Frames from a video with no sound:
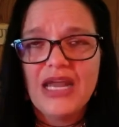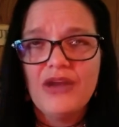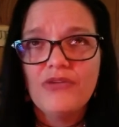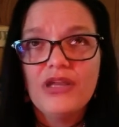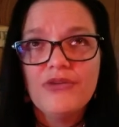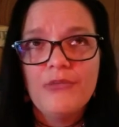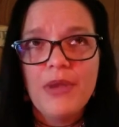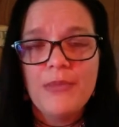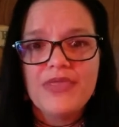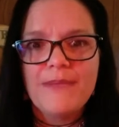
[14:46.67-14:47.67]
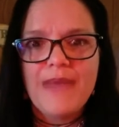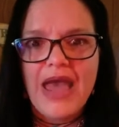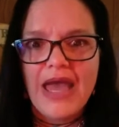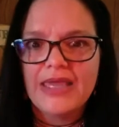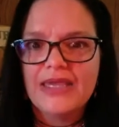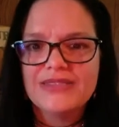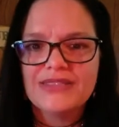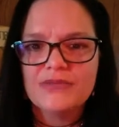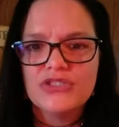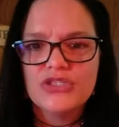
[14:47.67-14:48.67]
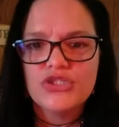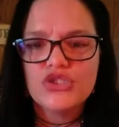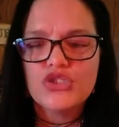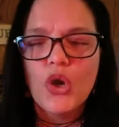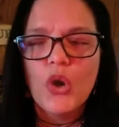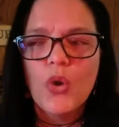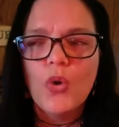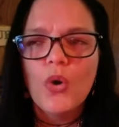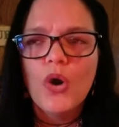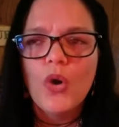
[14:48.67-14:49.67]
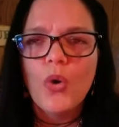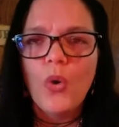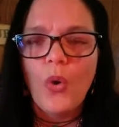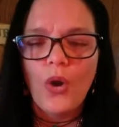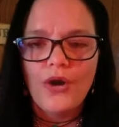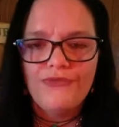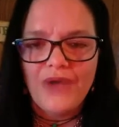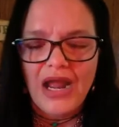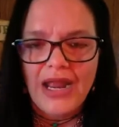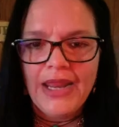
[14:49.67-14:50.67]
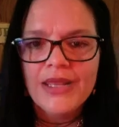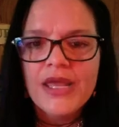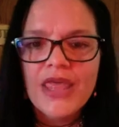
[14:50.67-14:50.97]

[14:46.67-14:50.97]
and I really remember the maggots, it was just so horrifying.